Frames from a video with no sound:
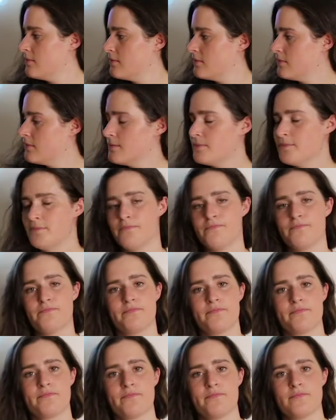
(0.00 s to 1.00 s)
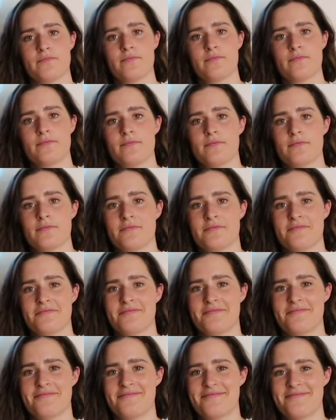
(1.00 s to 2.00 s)

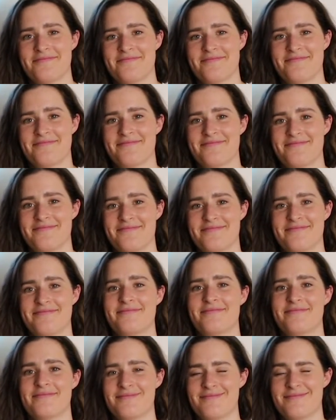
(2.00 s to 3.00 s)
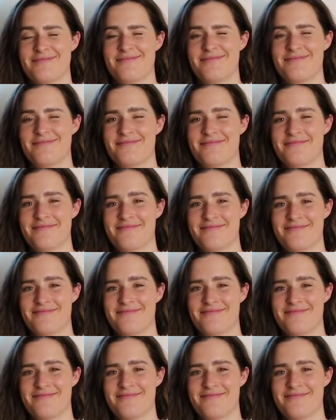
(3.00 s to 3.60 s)
(not speaking)